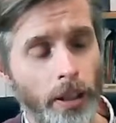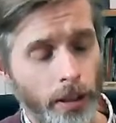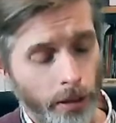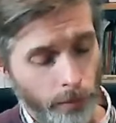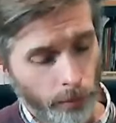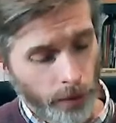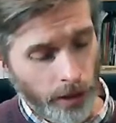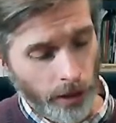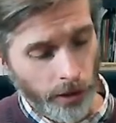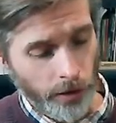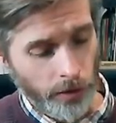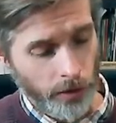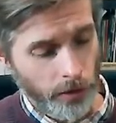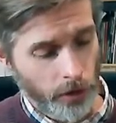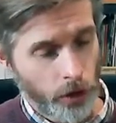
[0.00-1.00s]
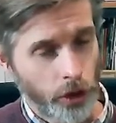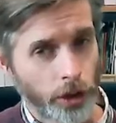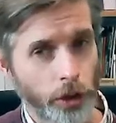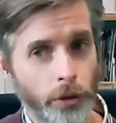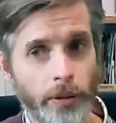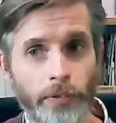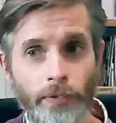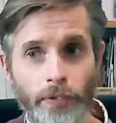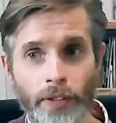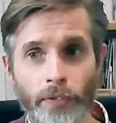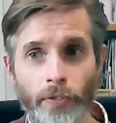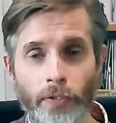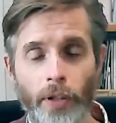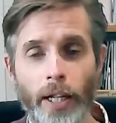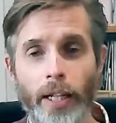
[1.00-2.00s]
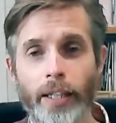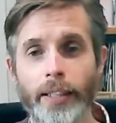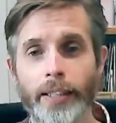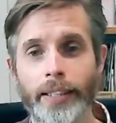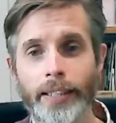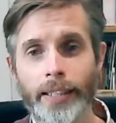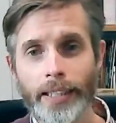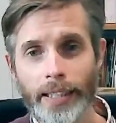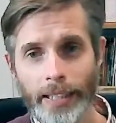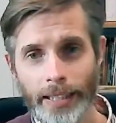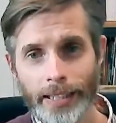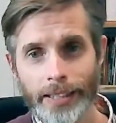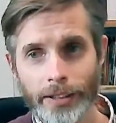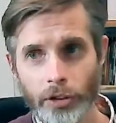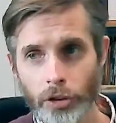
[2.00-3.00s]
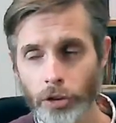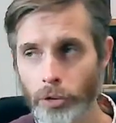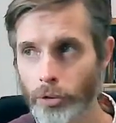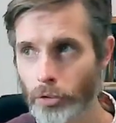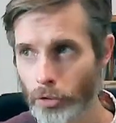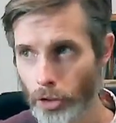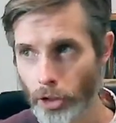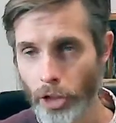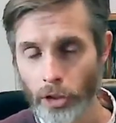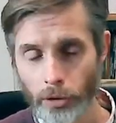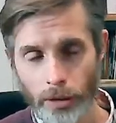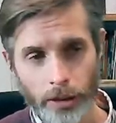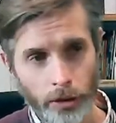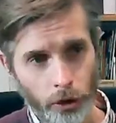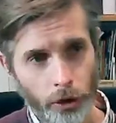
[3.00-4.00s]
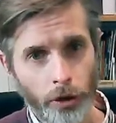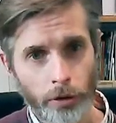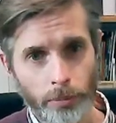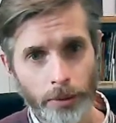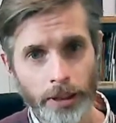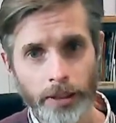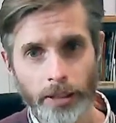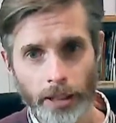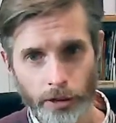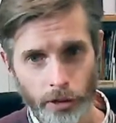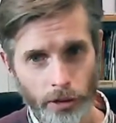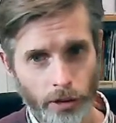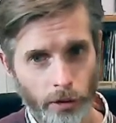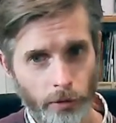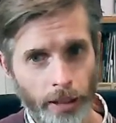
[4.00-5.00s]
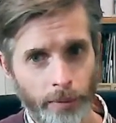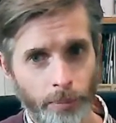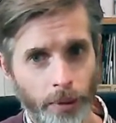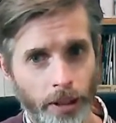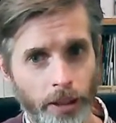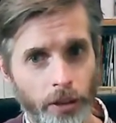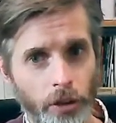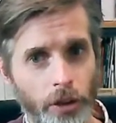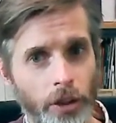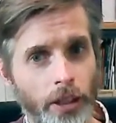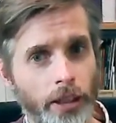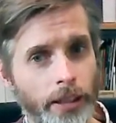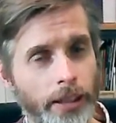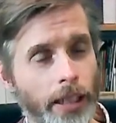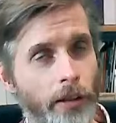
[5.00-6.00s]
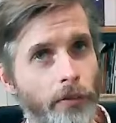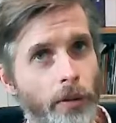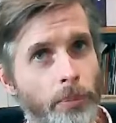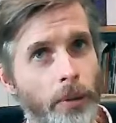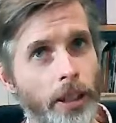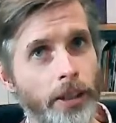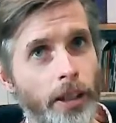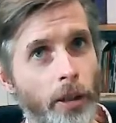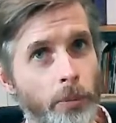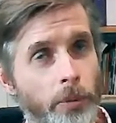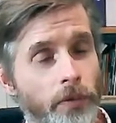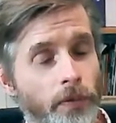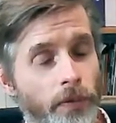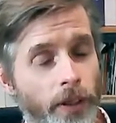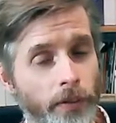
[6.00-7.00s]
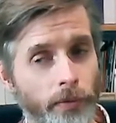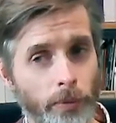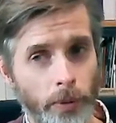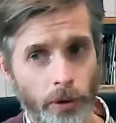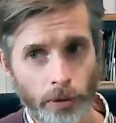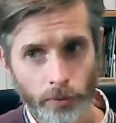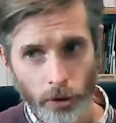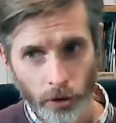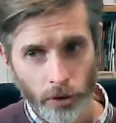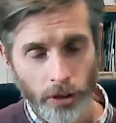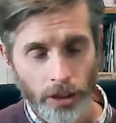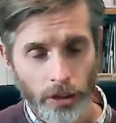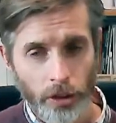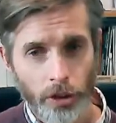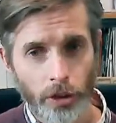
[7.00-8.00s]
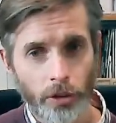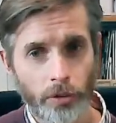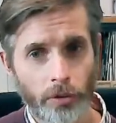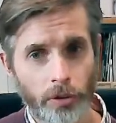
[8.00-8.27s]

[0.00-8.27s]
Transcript: we know the 6th string 5th fret is the note it should be, that's the correct pitch. Now if I play the open 5th, which I've just detuned,